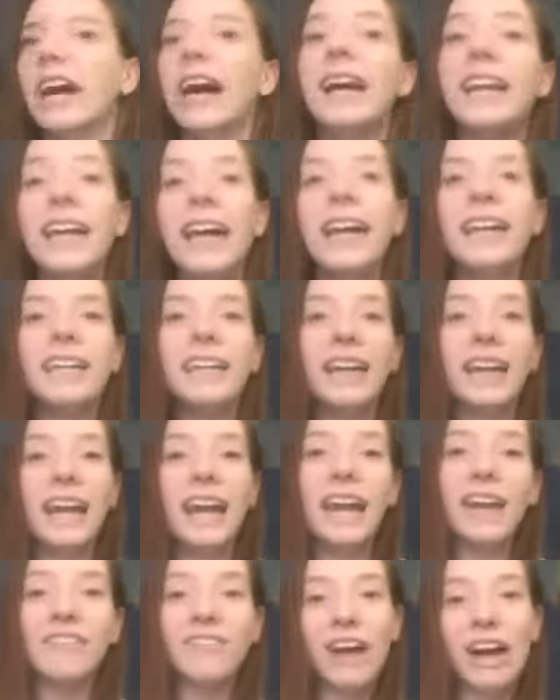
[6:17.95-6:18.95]
Again,
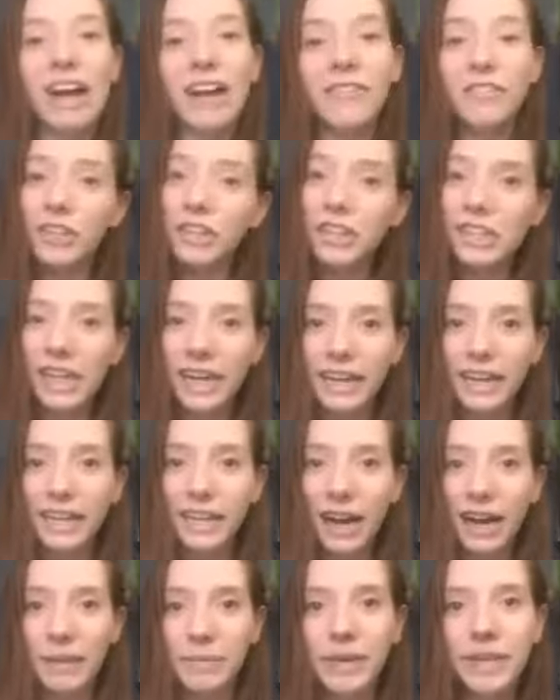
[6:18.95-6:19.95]
if you're
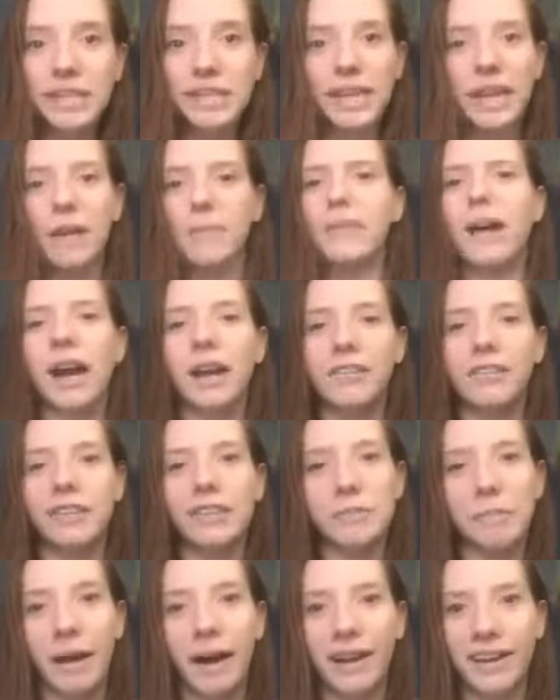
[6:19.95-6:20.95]
saying comments and I'm not
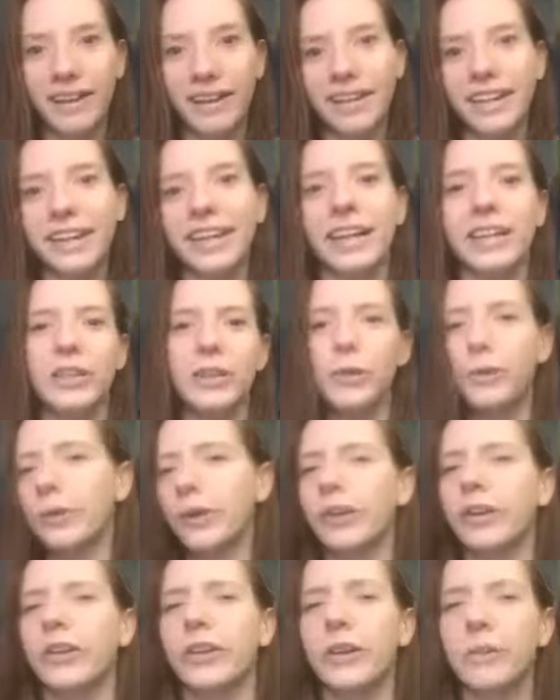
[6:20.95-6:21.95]
responding and you're
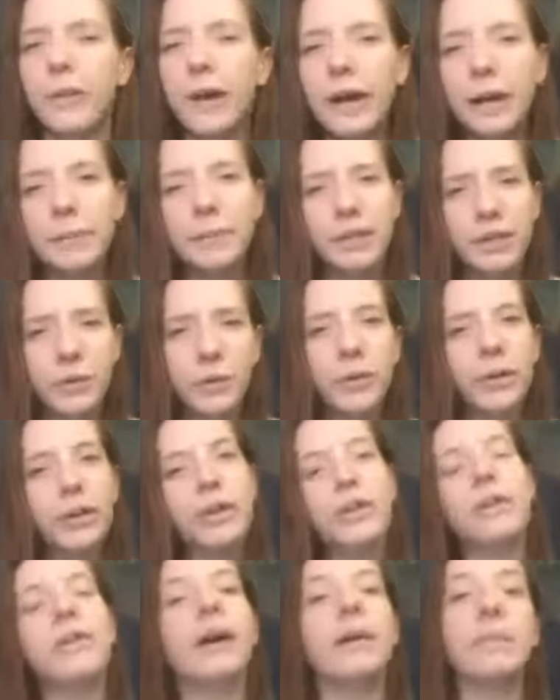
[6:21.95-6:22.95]
wondering why I'm ignoring
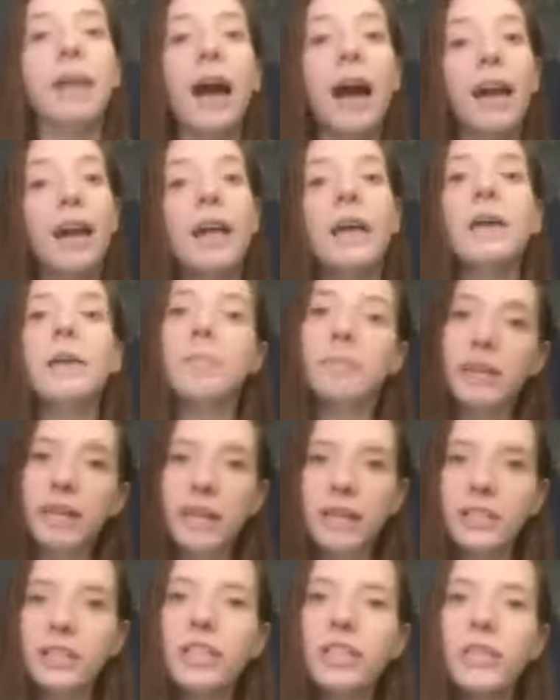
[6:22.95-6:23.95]
you, I'm not
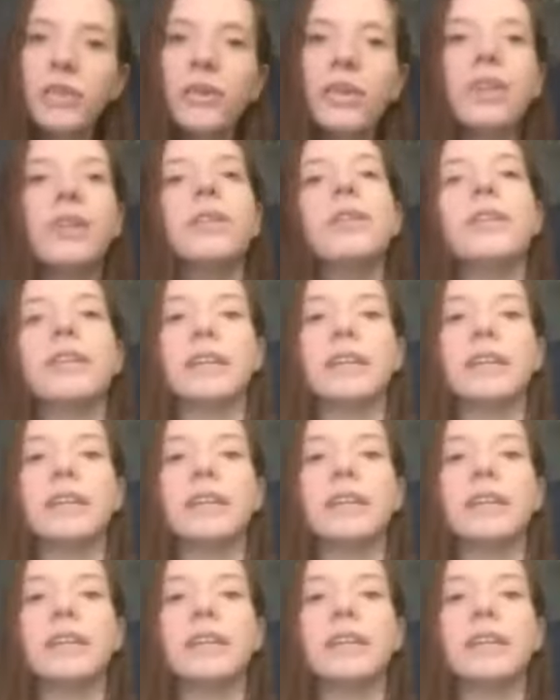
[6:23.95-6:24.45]
meaning to ignore you.